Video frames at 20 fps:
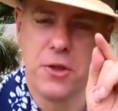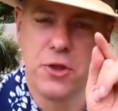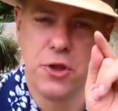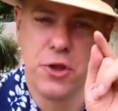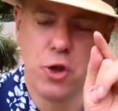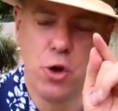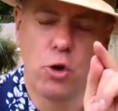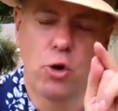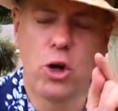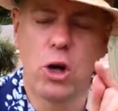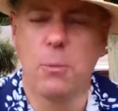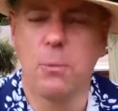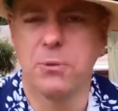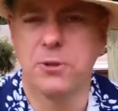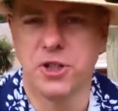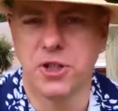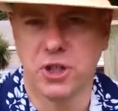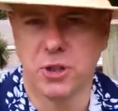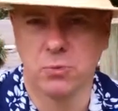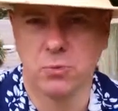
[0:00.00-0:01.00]
Your
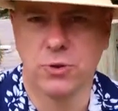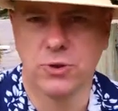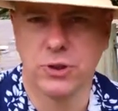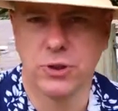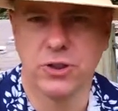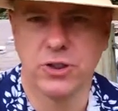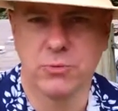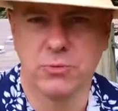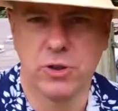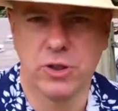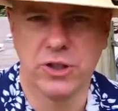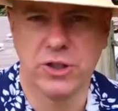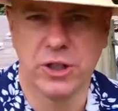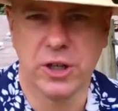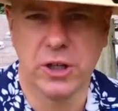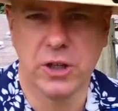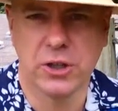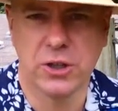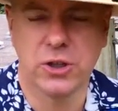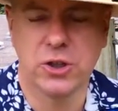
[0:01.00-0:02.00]
competition will do some
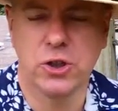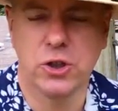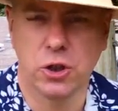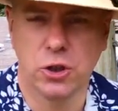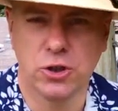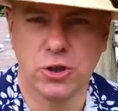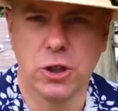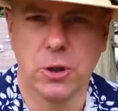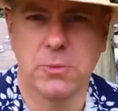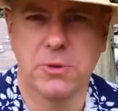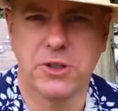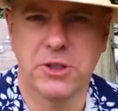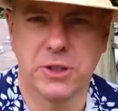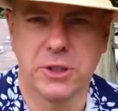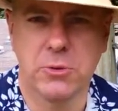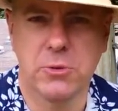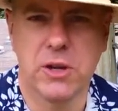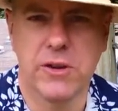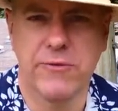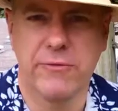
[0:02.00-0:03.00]
research. Your job is to
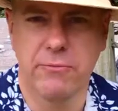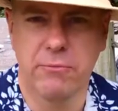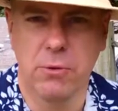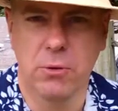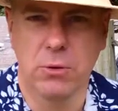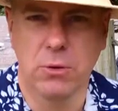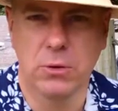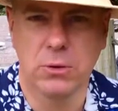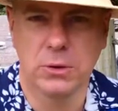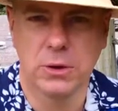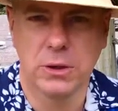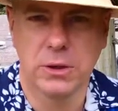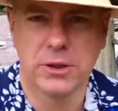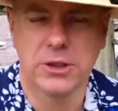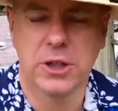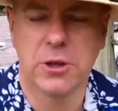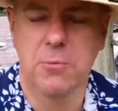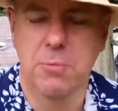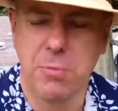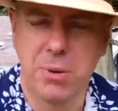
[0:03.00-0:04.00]
do even more.
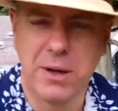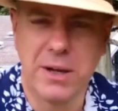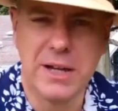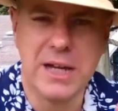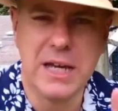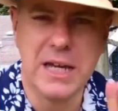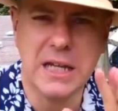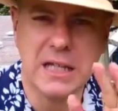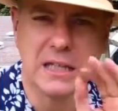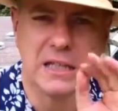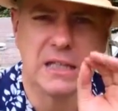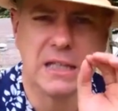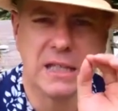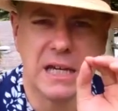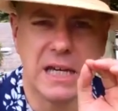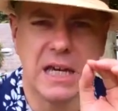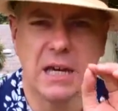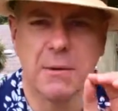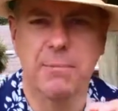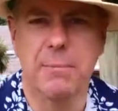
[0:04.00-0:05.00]
So please
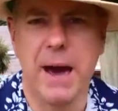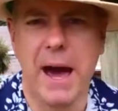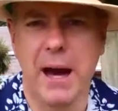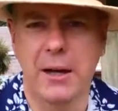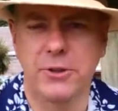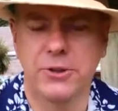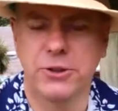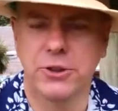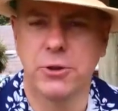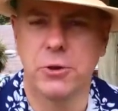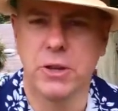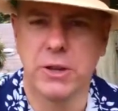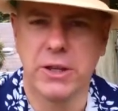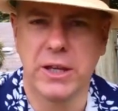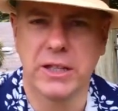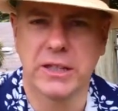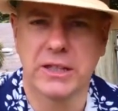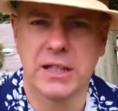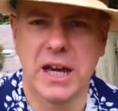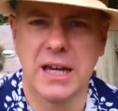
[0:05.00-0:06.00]
think about doing
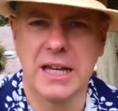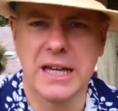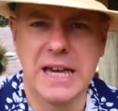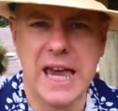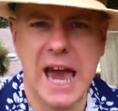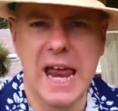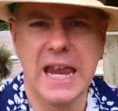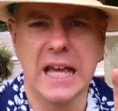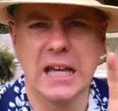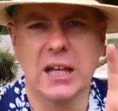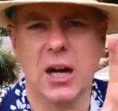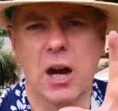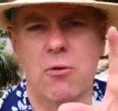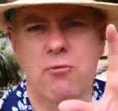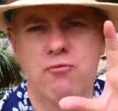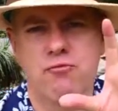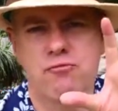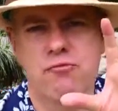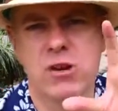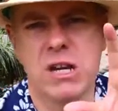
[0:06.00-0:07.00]
this and getting a
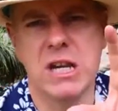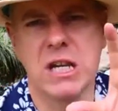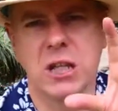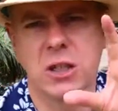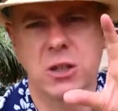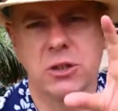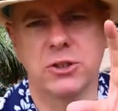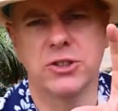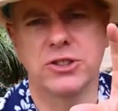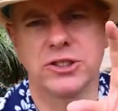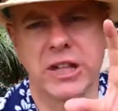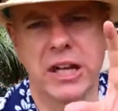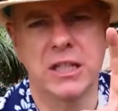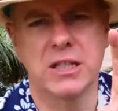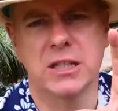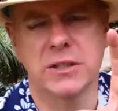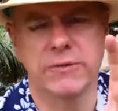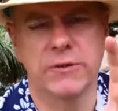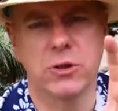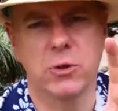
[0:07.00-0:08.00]
really good
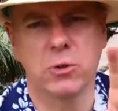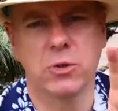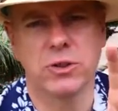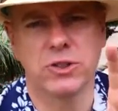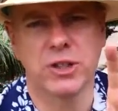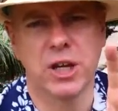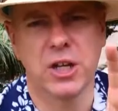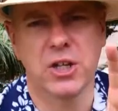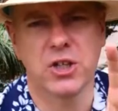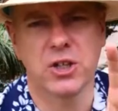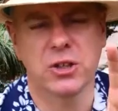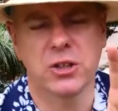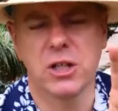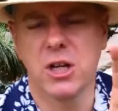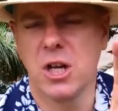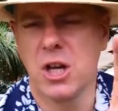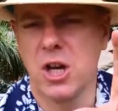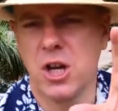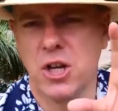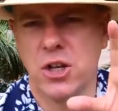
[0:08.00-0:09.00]
sense of the organisation.
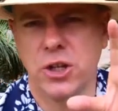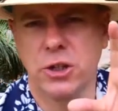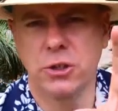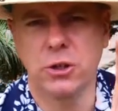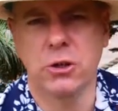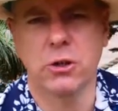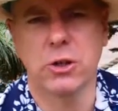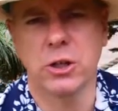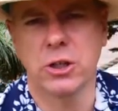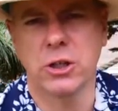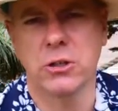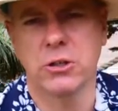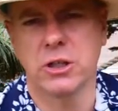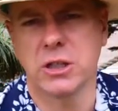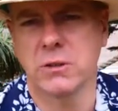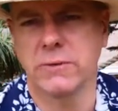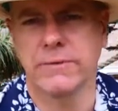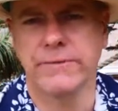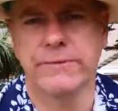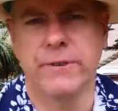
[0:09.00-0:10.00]
You're not going to do
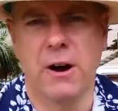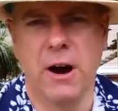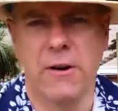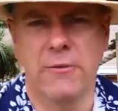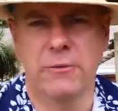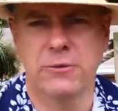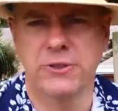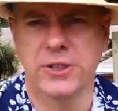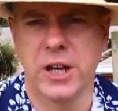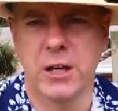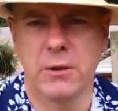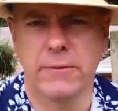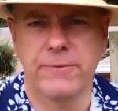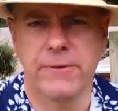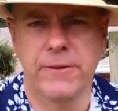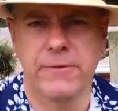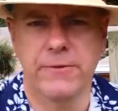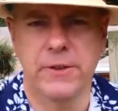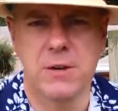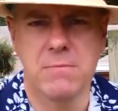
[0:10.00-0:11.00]
this in 5 or 10 or
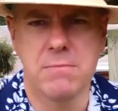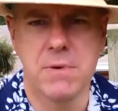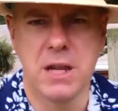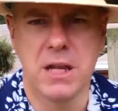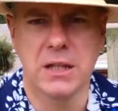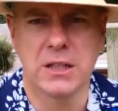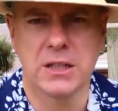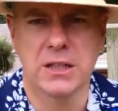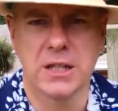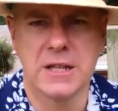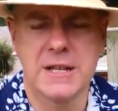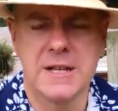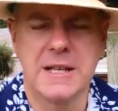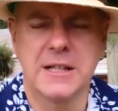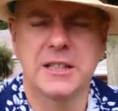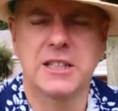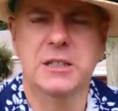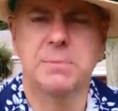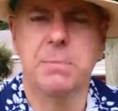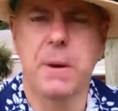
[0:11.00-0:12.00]
15 minutes.
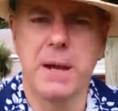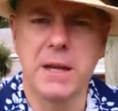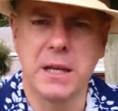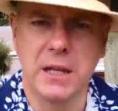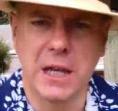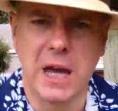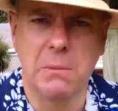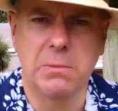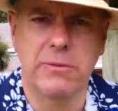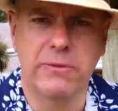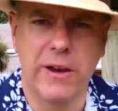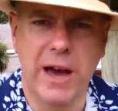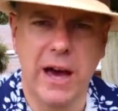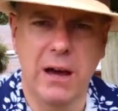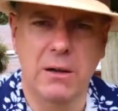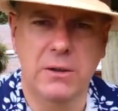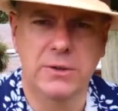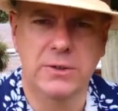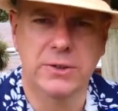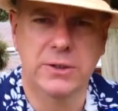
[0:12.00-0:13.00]
Spend a couple of
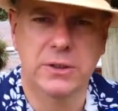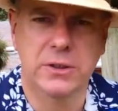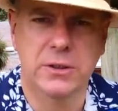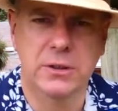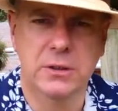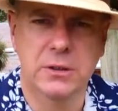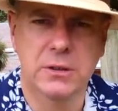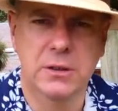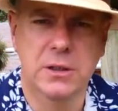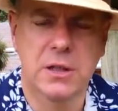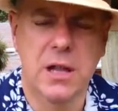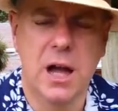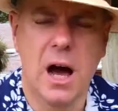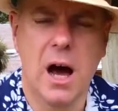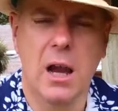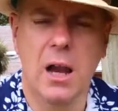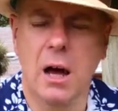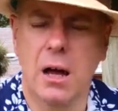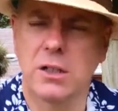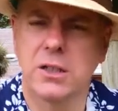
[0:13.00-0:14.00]
hours
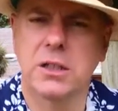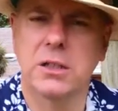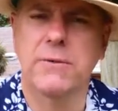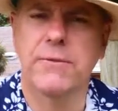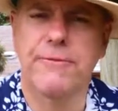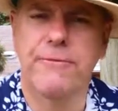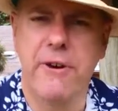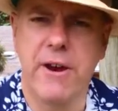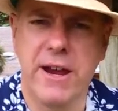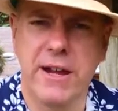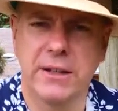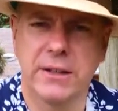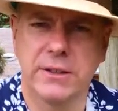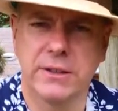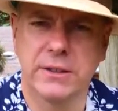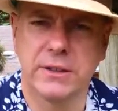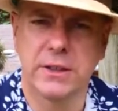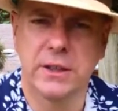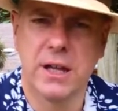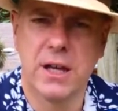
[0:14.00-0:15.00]
and ask a
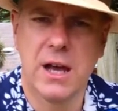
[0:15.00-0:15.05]
friend.